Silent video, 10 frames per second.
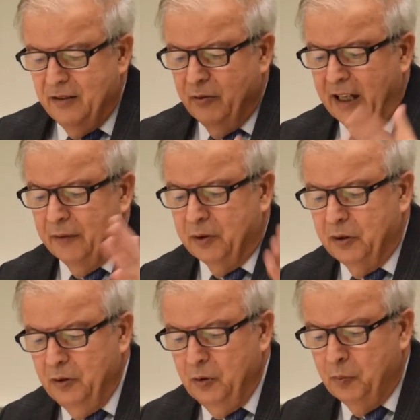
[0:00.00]
We have
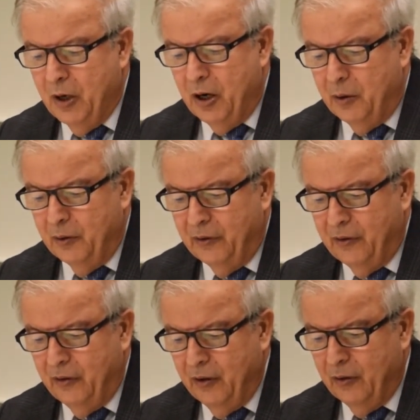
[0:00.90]
two
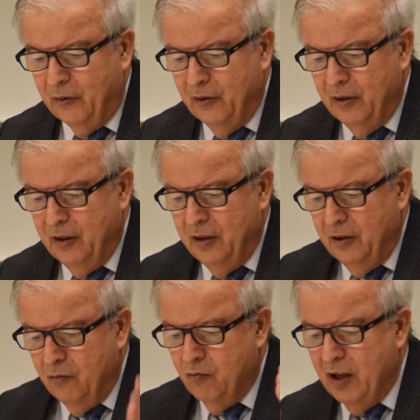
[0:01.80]
powers,
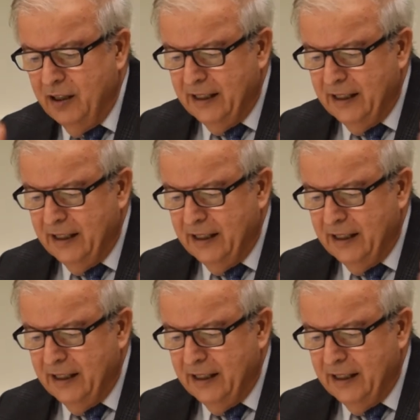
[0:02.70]
one